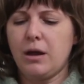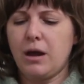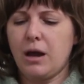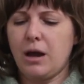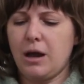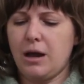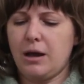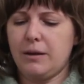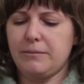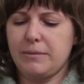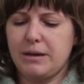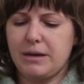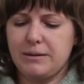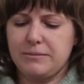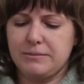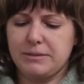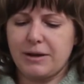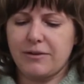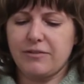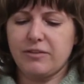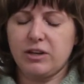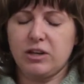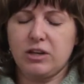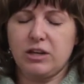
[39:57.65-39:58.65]
And I'm
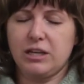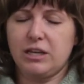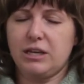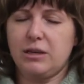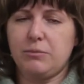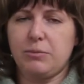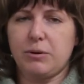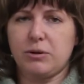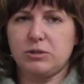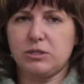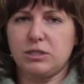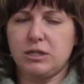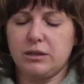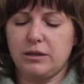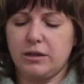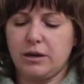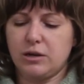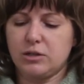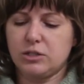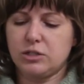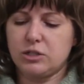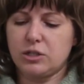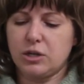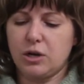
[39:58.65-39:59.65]
definitely going to keep posting
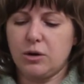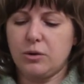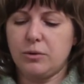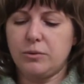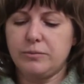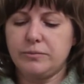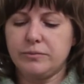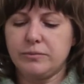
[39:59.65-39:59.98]
there. So